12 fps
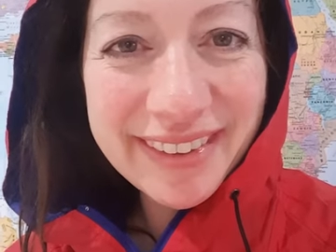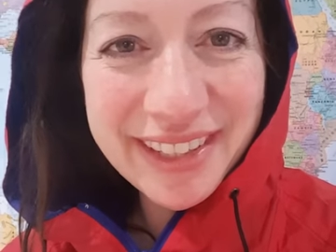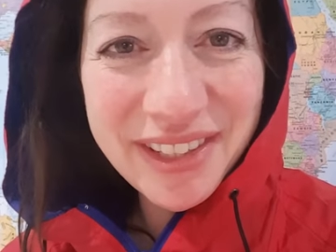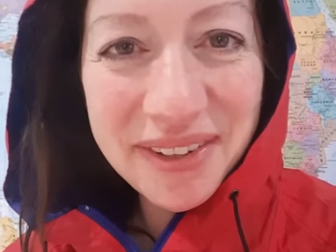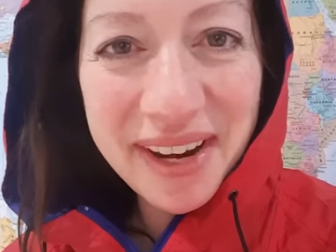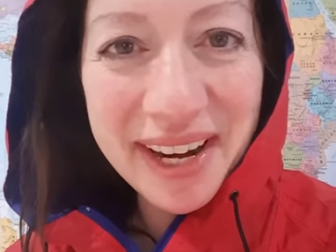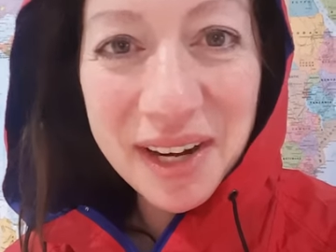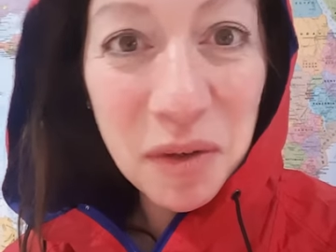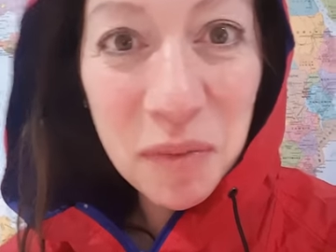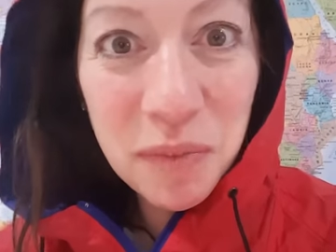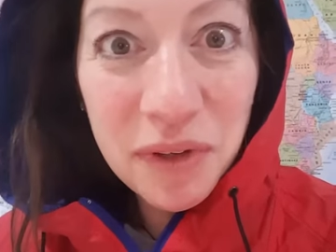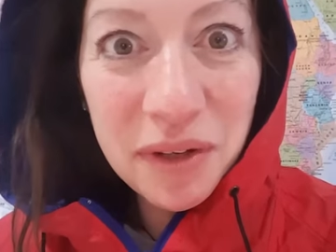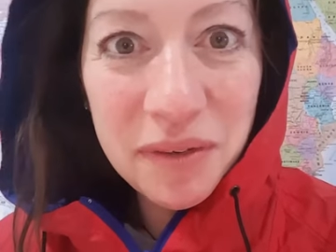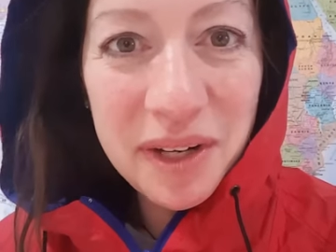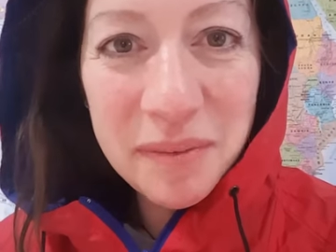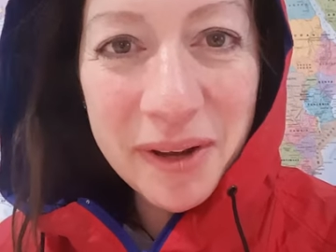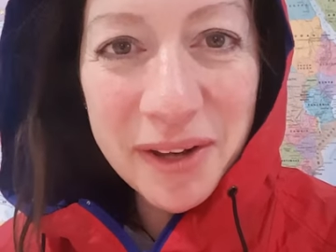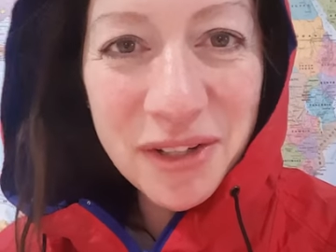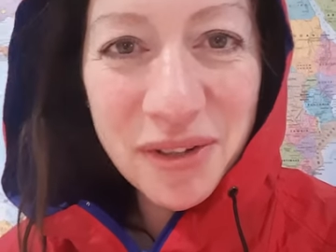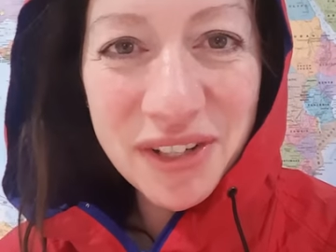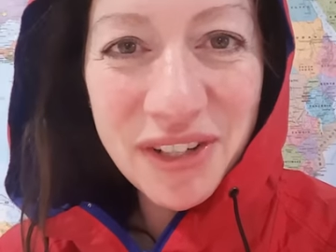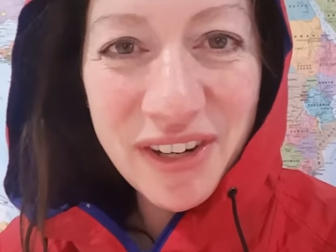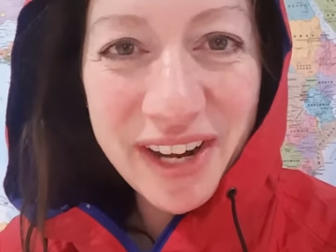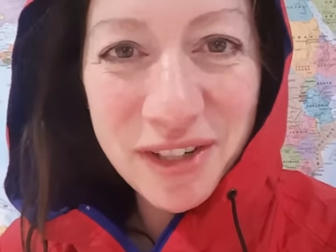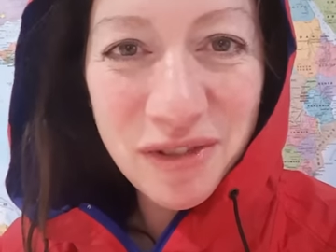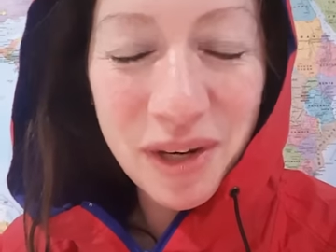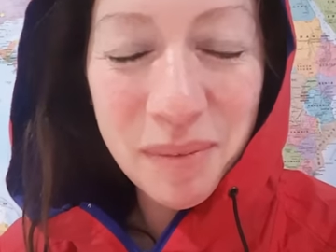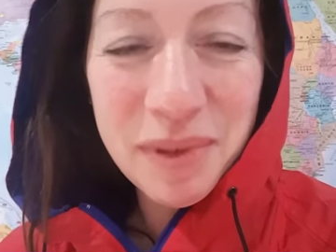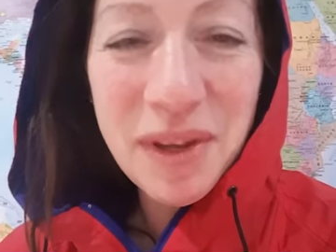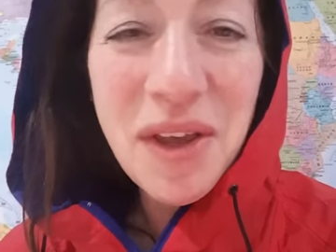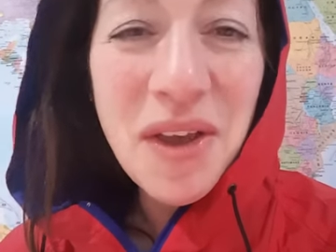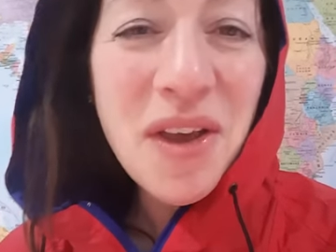That's right, bring a rain poncho on your next trip.